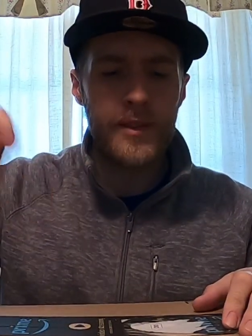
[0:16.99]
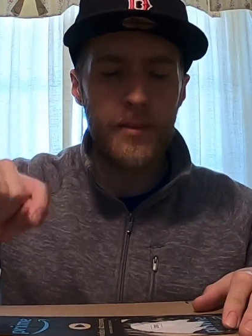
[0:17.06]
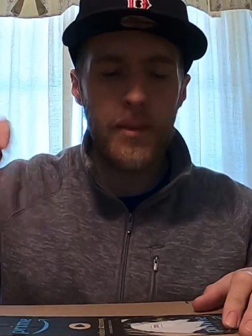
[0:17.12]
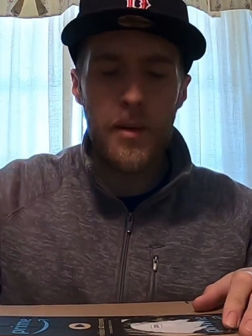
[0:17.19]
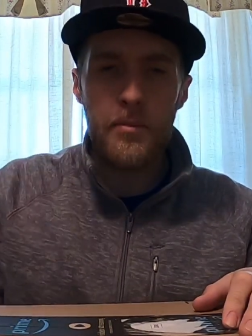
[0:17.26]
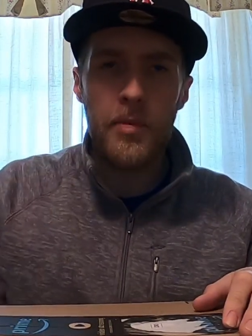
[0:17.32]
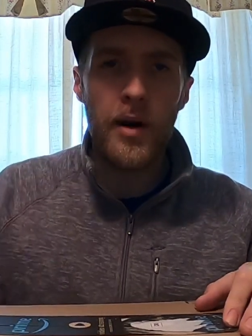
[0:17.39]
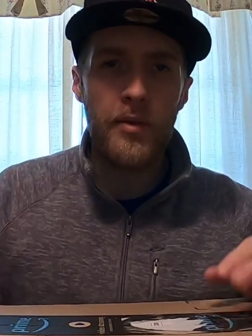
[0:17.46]

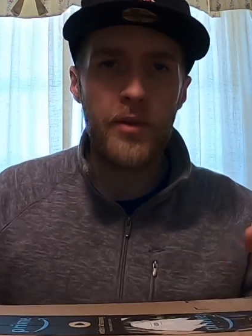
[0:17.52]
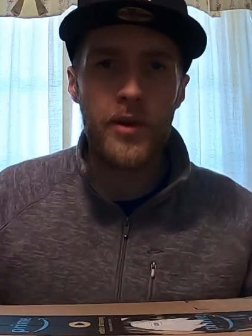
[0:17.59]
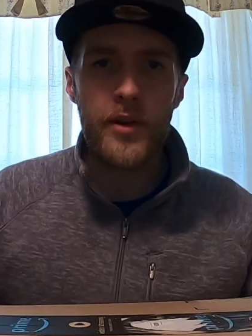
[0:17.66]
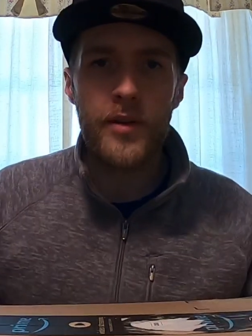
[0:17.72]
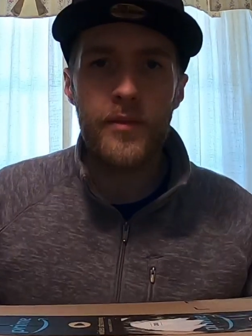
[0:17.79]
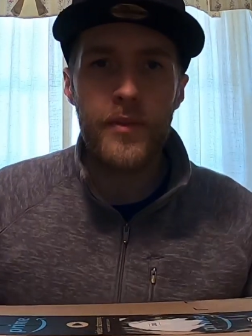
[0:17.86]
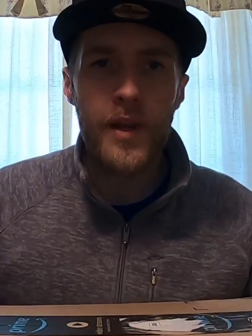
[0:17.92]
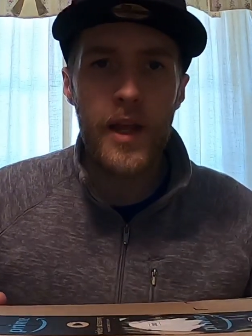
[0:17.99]
my
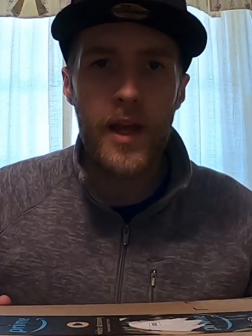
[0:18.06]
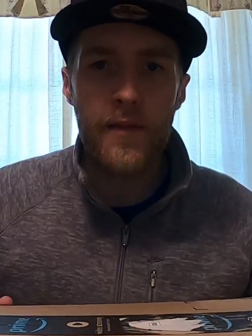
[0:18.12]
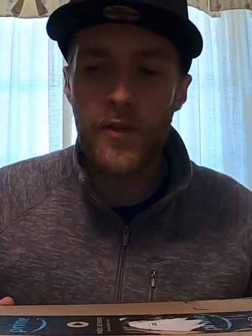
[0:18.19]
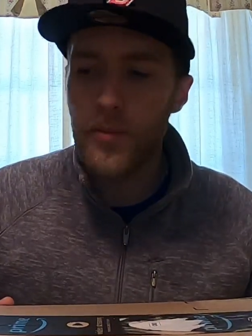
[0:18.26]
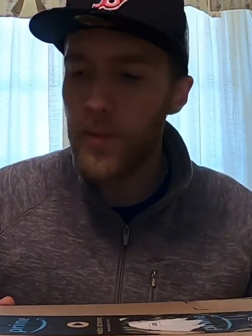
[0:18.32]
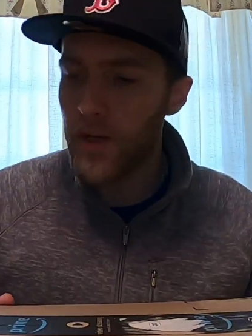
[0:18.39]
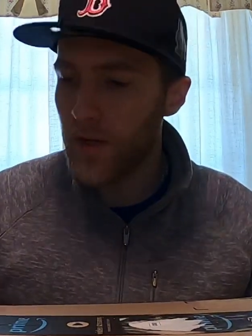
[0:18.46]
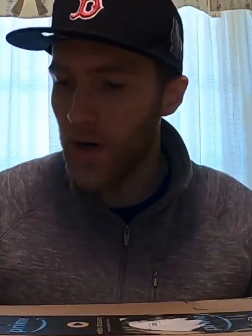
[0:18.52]
buffer that I have
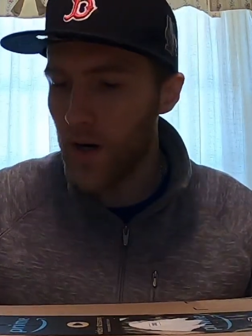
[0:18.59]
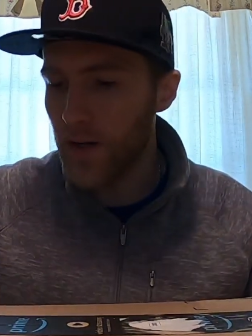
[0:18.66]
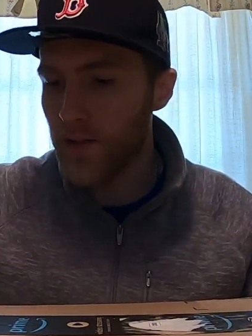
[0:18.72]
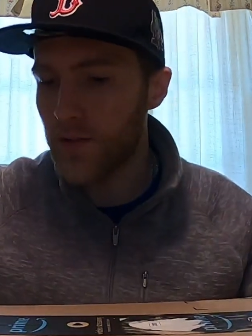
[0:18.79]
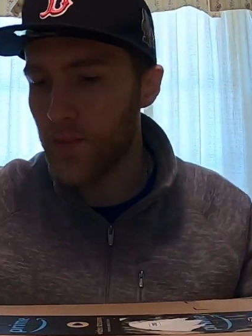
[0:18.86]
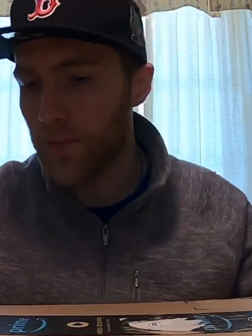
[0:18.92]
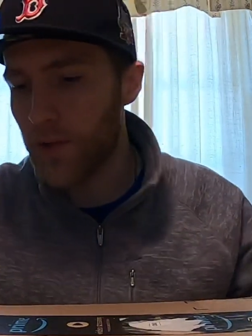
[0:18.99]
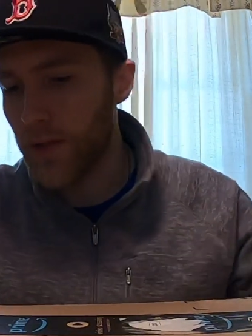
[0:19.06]
for my car.
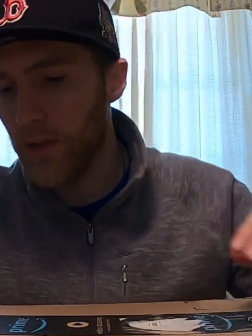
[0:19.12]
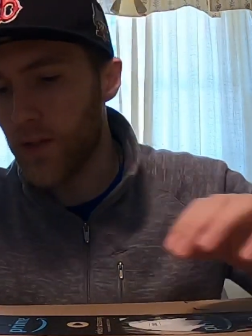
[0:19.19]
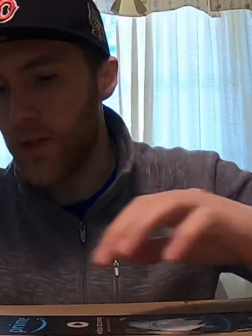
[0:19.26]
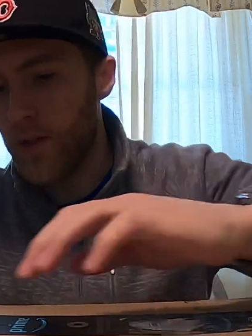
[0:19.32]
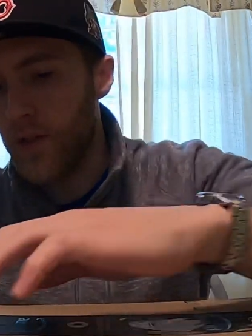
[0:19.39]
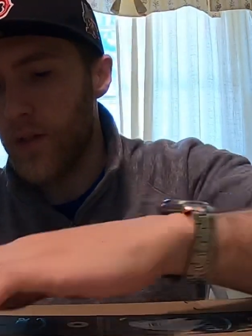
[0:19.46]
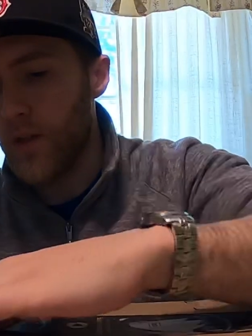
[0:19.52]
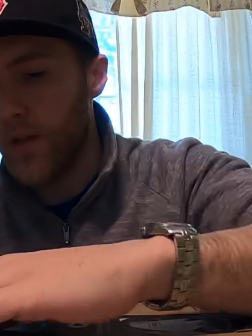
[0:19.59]
So I'm gonna
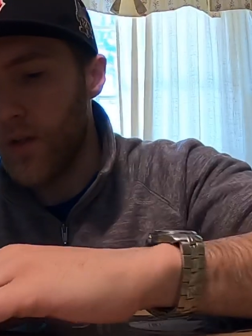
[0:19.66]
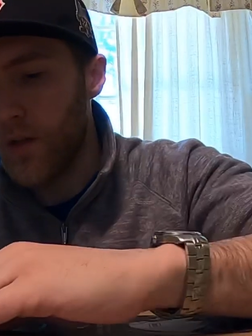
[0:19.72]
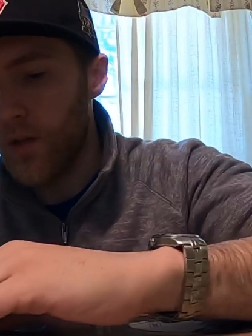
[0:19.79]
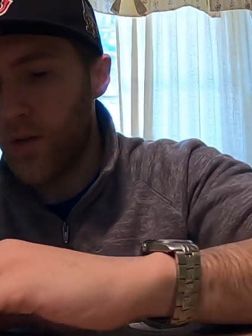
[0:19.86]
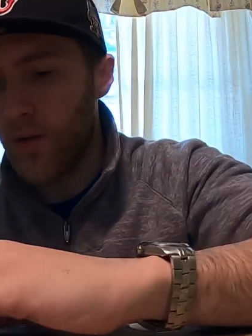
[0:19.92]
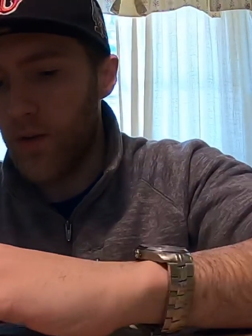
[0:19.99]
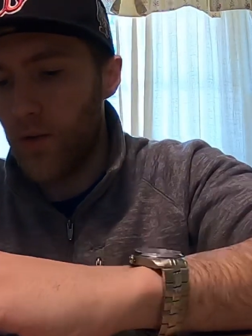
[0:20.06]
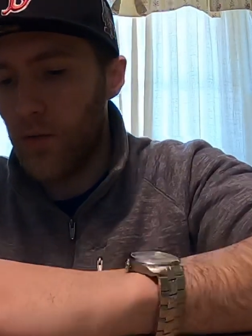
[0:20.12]
go
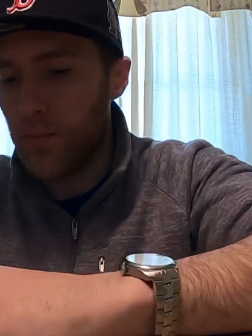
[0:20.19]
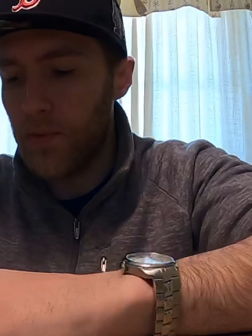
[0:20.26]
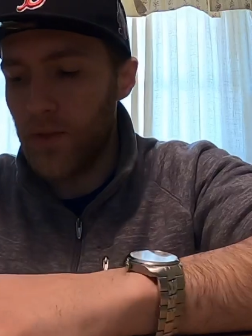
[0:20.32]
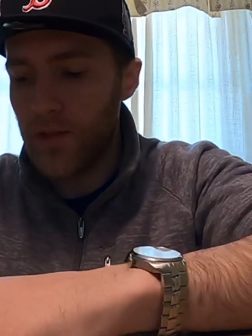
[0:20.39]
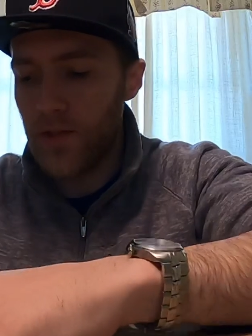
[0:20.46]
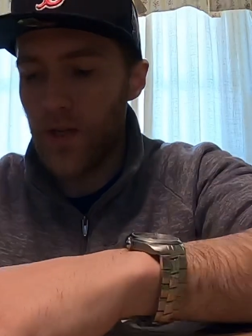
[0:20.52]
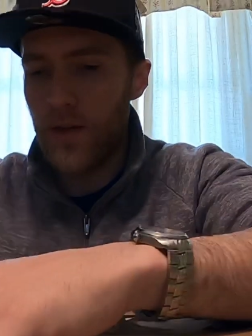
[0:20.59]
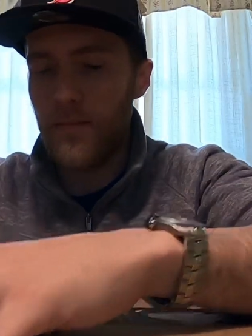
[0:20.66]
ahead and open
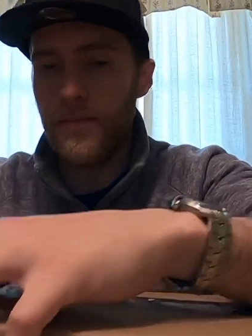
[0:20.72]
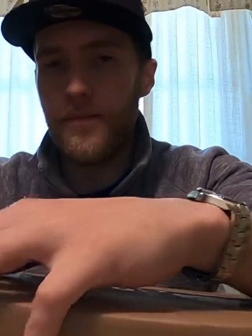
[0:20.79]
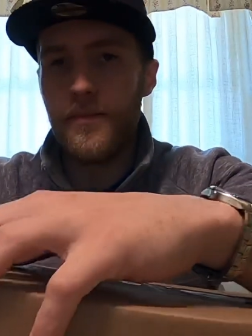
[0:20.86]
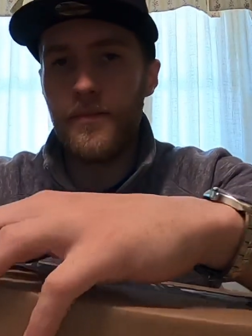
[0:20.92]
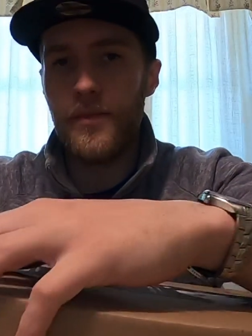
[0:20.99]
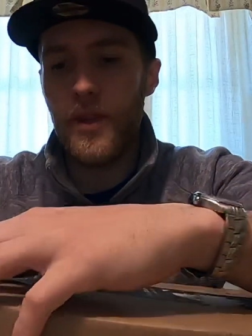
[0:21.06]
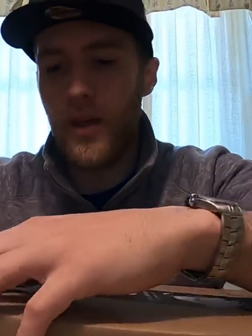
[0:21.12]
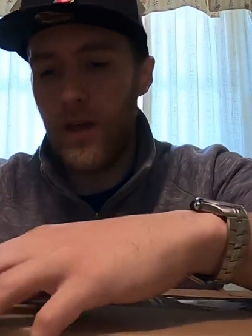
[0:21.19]
this up,
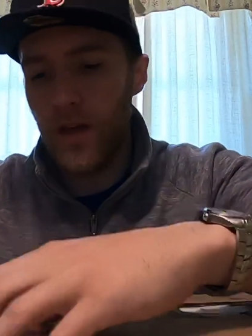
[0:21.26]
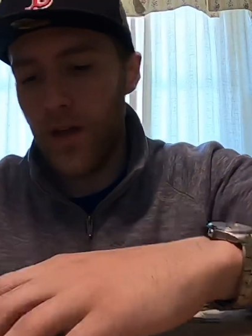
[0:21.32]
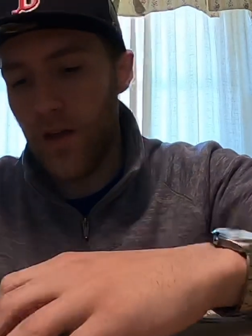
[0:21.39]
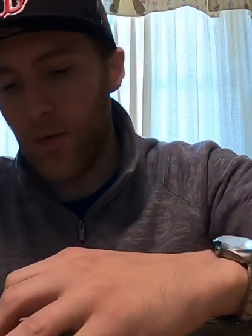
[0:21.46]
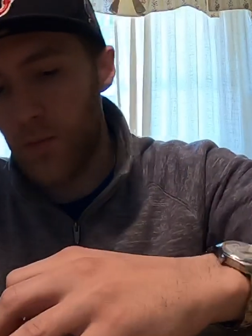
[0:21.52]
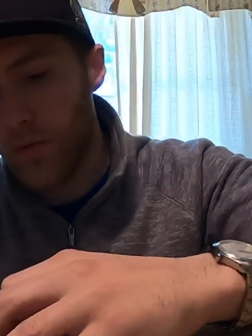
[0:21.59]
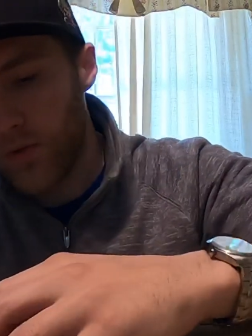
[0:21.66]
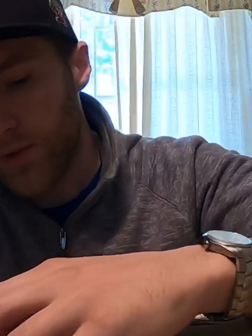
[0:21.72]

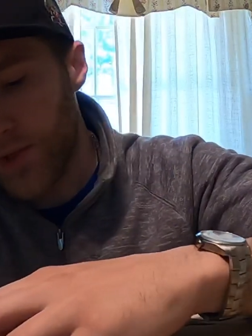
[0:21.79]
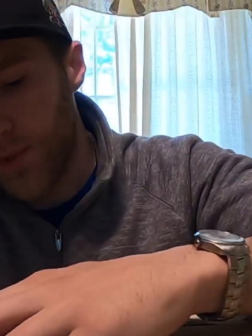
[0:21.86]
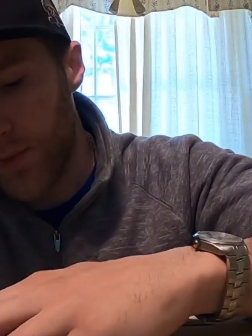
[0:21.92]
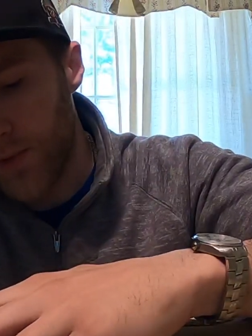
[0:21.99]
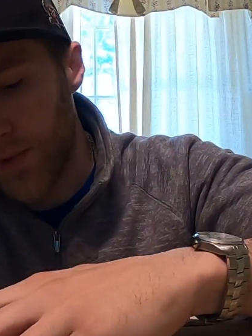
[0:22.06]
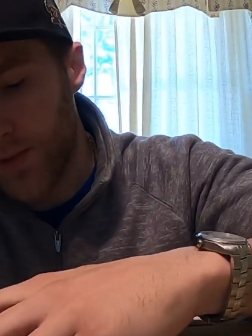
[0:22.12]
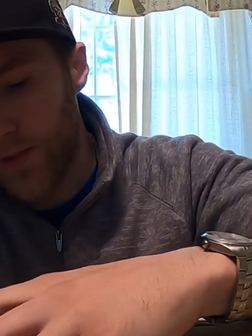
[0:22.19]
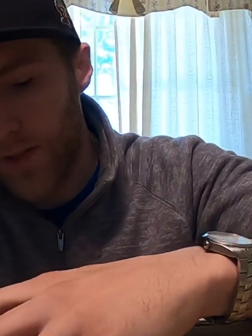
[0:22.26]
and we'll see
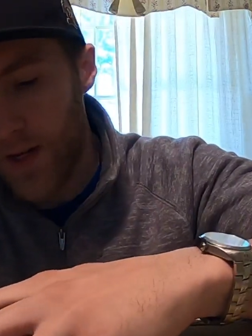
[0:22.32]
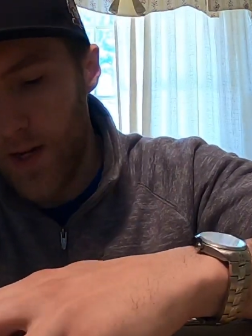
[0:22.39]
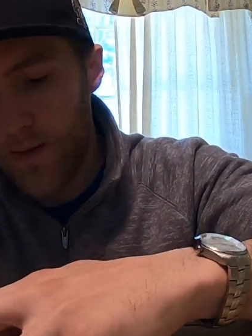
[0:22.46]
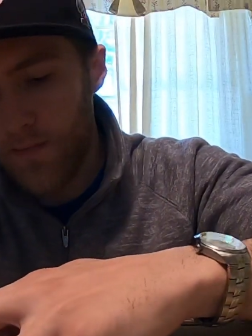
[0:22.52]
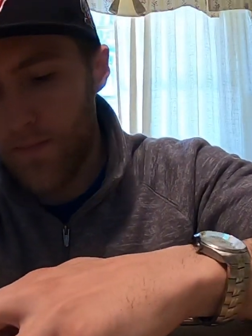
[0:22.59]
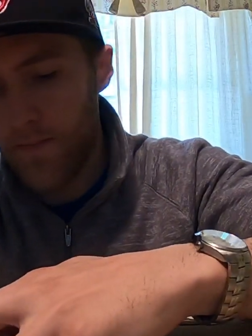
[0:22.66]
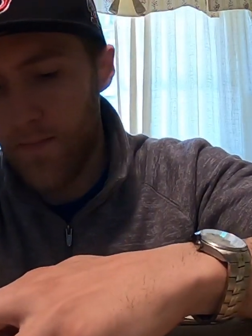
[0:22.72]
what's inside.